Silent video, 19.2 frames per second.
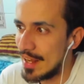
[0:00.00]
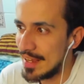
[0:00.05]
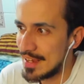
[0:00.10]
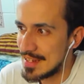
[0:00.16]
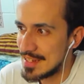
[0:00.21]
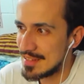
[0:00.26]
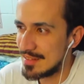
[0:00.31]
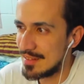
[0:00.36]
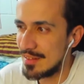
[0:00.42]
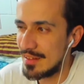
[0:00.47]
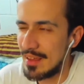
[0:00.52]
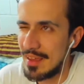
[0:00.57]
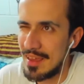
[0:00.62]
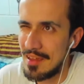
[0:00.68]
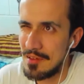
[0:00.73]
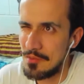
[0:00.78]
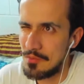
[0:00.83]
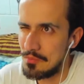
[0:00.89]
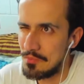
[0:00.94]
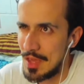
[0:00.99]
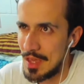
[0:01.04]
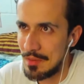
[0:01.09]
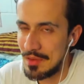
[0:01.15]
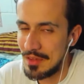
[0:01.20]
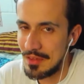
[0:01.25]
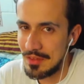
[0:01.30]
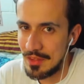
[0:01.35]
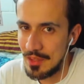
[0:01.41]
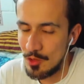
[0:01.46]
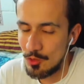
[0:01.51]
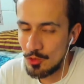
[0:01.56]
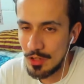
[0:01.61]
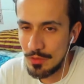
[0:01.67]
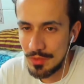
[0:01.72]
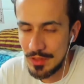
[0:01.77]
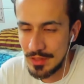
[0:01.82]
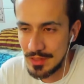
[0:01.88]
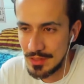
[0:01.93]
I guess like maybe the
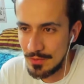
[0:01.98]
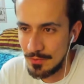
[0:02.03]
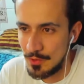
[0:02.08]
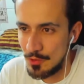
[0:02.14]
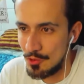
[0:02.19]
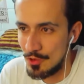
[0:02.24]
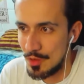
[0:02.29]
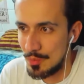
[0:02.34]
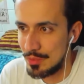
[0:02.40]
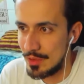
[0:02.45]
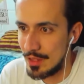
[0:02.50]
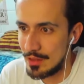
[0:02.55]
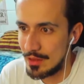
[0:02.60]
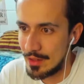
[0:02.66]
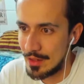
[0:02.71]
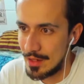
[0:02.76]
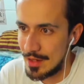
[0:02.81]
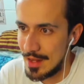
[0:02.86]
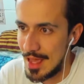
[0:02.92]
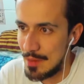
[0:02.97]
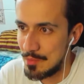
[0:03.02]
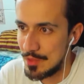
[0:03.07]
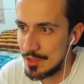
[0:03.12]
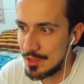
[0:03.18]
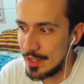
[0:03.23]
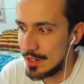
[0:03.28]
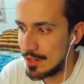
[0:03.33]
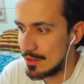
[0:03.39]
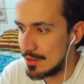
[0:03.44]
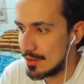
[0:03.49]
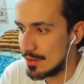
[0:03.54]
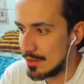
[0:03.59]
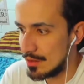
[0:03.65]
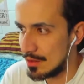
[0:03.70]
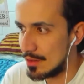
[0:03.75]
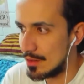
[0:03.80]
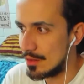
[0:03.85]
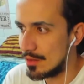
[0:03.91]
equivalent if you were to play like an
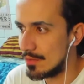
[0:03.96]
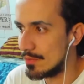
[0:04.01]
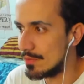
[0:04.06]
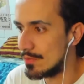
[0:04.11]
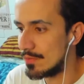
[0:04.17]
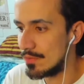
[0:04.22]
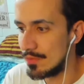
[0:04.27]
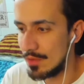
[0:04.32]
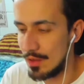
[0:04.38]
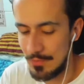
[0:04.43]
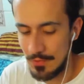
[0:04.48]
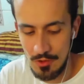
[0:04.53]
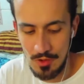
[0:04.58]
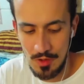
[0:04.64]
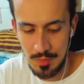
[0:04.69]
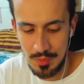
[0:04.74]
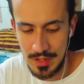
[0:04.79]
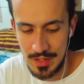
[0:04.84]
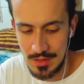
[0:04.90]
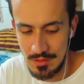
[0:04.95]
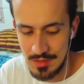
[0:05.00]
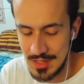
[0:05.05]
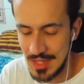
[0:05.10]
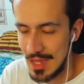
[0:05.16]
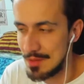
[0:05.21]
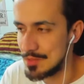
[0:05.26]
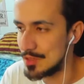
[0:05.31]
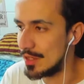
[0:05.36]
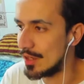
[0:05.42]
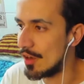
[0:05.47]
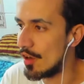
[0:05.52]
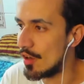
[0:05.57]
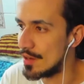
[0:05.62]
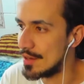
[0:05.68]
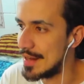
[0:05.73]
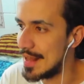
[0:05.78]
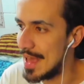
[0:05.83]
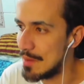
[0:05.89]
emulator of, you were to play those games like
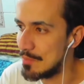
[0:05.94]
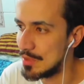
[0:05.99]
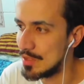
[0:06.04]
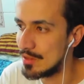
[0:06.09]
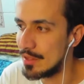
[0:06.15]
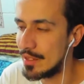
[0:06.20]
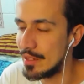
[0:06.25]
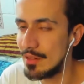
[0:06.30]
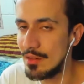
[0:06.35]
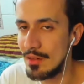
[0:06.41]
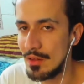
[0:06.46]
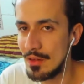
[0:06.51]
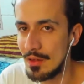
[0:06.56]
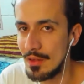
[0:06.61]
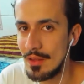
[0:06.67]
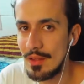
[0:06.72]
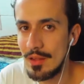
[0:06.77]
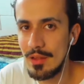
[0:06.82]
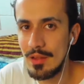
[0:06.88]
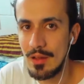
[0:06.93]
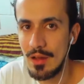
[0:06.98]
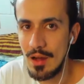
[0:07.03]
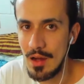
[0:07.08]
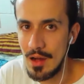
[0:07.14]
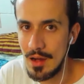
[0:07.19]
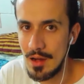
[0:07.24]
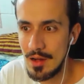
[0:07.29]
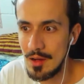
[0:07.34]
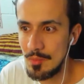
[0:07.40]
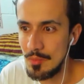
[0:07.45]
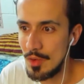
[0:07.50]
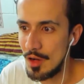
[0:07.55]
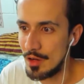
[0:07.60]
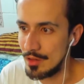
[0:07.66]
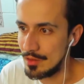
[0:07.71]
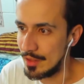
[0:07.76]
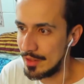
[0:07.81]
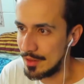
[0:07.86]
on an emulator,
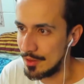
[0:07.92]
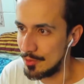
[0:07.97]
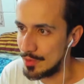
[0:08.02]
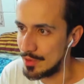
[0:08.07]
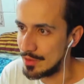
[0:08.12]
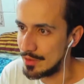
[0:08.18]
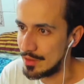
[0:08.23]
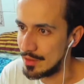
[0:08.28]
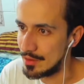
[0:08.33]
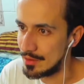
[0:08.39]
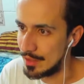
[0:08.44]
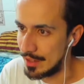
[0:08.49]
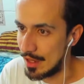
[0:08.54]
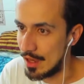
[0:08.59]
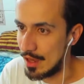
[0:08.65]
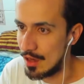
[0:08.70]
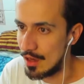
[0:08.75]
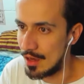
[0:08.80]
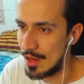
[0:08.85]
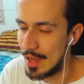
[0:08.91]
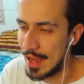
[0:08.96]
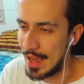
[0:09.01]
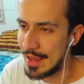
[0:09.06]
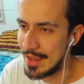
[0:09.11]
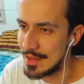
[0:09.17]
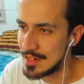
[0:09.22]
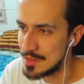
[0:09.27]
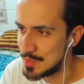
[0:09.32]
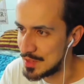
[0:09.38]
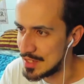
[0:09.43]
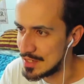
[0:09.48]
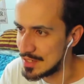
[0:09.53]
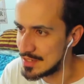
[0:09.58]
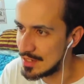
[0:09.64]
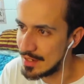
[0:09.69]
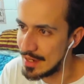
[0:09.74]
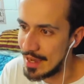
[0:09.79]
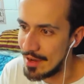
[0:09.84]
on like a really like a high-end
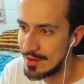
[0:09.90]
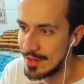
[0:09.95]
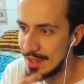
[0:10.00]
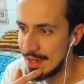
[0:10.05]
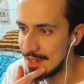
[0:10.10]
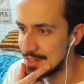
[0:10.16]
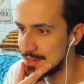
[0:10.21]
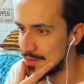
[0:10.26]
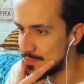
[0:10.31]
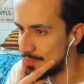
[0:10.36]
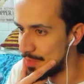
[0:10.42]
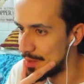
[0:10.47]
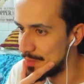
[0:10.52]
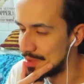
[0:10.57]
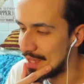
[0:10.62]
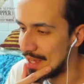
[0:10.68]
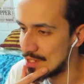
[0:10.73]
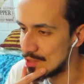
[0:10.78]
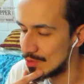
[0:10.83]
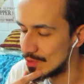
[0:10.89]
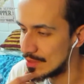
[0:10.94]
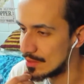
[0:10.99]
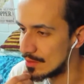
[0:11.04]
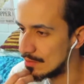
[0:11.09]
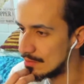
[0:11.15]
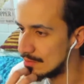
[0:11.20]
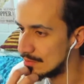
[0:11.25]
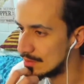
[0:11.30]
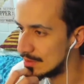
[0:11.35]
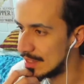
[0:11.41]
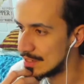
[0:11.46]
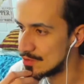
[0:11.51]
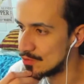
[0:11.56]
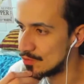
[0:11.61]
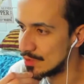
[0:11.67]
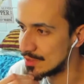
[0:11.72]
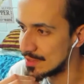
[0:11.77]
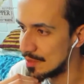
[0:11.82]
PC nowadays, maybe that's what's
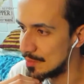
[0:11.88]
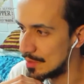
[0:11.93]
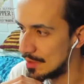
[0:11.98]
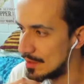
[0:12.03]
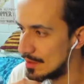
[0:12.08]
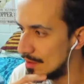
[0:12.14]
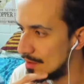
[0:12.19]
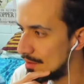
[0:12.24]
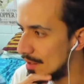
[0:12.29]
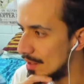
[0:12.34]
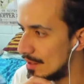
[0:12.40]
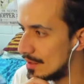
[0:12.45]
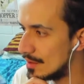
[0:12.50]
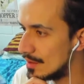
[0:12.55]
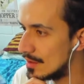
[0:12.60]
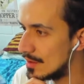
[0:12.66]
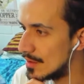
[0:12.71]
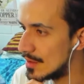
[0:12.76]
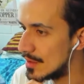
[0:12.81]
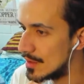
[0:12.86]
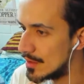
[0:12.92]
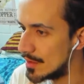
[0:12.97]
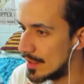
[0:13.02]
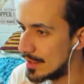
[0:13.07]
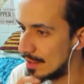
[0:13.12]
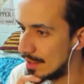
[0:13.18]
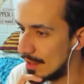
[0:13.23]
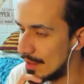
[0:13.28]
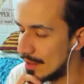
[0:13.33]
gonna be like,